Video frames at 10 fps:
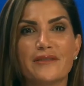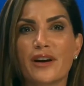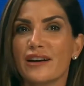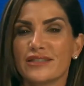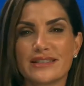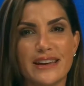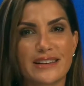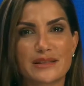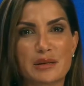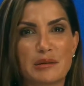For heaven's
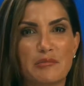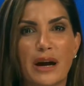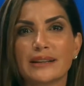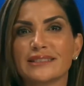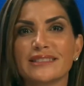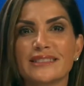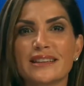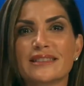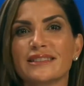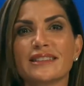sakes, Biden
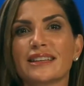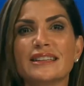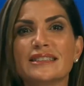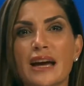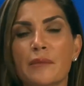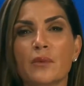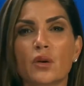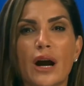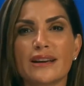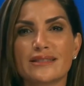doesn't condemn
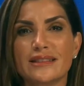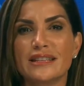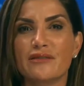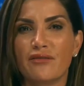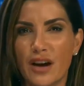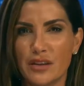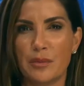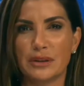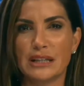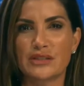cries to defund the
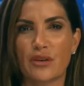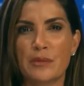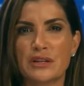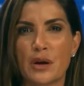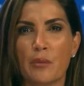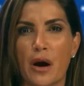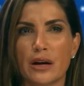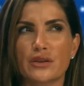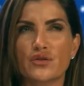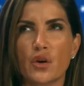police from his own
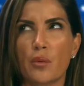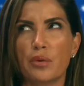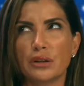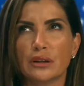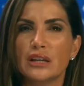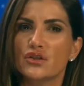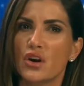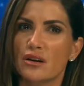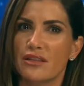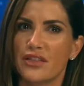party, so police
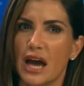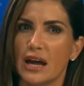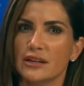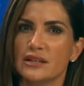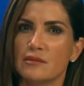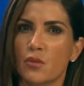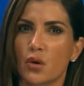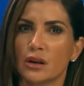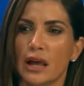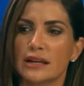are then
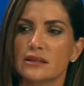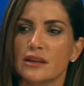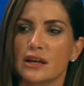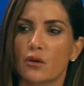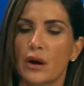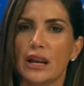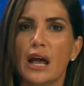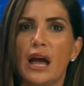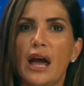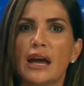demoralized and they quit,
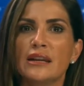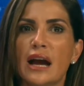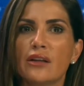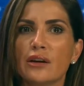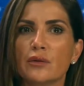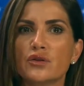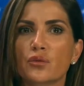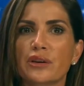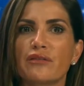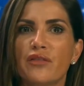and now they want to
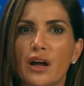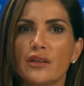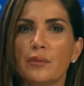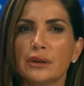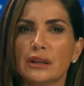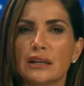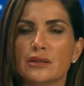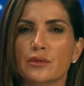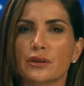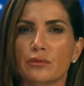refund the
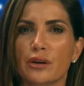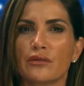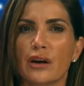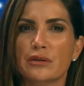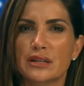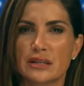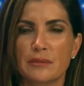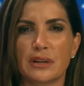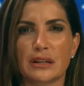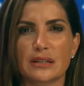police with coronavirus
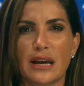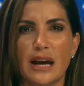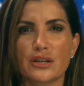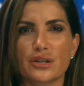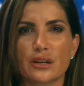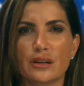stimulus cash.